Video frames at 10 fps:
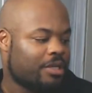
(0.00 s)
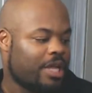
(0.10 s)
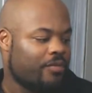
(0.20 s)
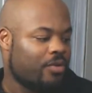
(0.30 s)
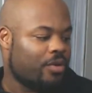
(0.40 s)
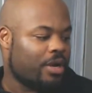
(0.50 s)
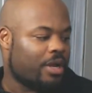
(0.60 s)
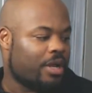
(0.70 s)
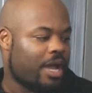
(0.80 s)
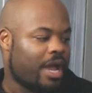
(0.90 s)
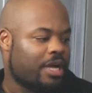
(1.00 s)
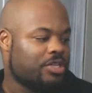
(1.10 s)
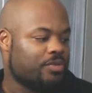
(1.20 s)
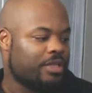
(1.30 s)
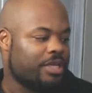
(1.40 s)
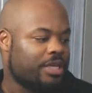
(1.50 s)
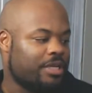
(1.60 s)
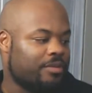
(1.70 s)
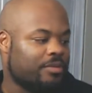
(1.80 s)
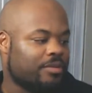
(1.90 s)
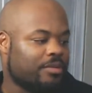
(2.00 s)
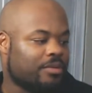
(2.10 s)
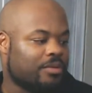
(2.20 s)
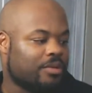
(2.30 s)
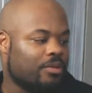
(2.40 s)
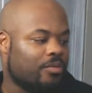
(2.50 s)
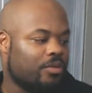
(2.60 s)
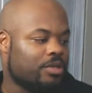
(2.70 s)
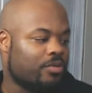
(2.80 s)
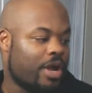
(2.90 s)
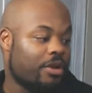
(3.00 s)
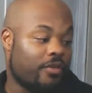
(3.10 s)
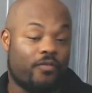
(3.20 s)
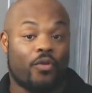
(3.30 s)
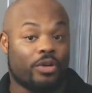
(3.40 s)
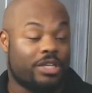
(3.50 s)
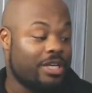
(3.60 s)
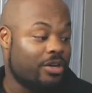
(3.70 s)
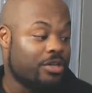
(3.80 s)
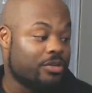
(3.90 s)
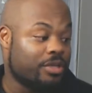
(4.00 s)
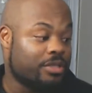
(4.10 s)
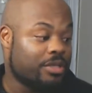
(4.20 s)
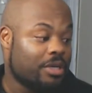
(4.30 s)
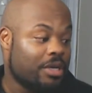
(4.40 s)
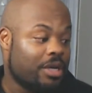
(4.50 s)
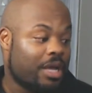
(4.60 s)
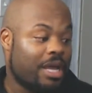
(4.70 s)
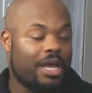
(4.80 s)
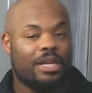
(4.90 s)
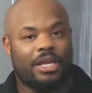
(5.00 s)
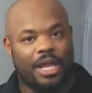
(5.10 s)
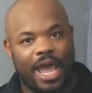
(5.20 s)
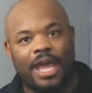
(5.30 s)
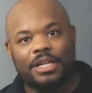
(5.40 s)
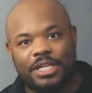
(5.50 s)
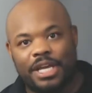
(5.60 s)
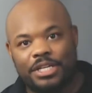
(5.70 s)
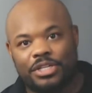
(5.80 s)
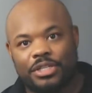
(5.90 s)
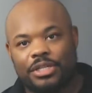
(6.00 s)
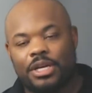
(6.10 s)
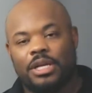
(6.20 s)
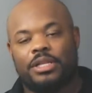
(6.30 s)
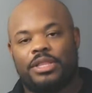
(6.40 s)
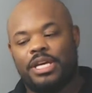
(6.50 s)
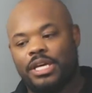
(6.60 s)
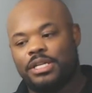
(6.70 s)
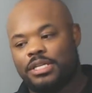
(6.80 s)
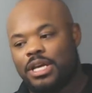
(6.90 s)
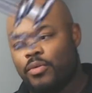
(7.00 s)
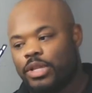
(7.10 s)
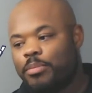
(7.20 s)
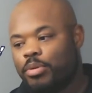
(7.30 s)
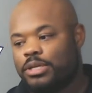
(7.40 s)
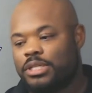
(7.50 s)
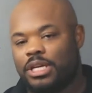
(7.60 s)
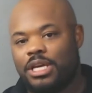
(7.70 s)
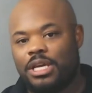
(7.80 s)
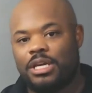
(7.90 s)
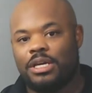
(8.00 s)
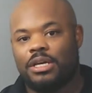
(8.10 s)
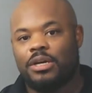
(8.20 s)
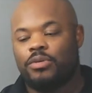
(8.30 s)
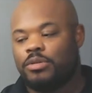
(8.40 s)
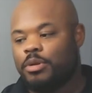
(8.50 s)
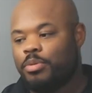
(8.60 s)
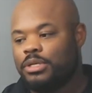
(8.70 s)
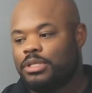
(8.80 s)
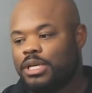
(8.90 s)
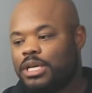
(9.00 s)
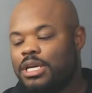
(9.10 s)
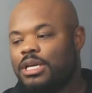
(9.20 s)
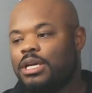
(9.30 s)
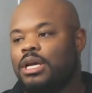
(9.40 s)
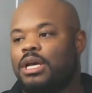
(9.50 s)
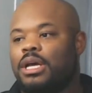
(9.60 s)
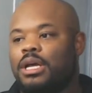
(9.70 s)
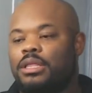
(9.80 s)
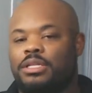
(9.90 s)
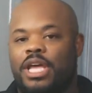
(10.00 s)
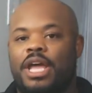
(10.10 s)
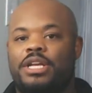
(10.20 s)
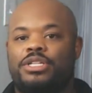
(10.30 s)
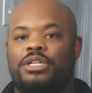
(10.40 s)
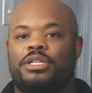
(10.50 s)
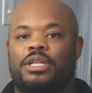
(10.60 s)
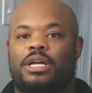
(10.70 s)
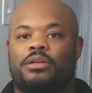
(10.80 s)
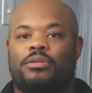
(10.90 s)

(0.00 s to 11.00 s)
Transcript: clavichord actually was around in the 1400s, and it had a tangent. The thing is that when somebody pressed the key, the tangent that